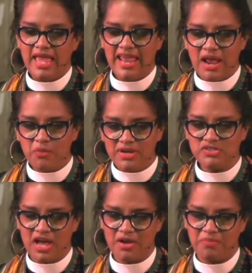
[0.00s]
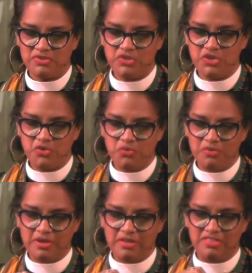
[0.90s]
And I want to talk about to
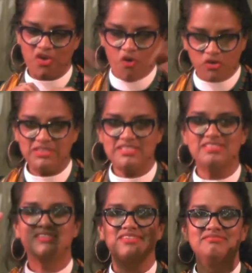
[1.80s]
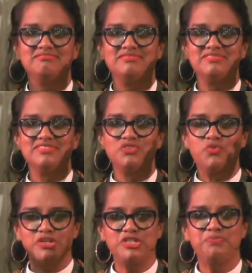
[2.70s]
you the oldest
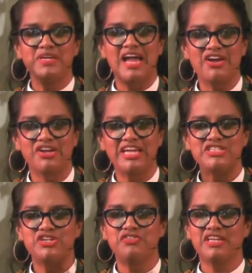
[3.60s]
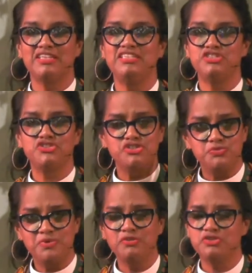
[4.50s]
worshiping congregation of the Collegiate
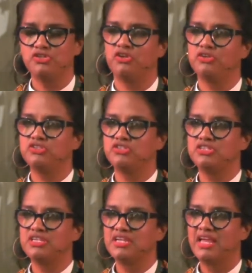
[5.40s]
Church, Middle Church.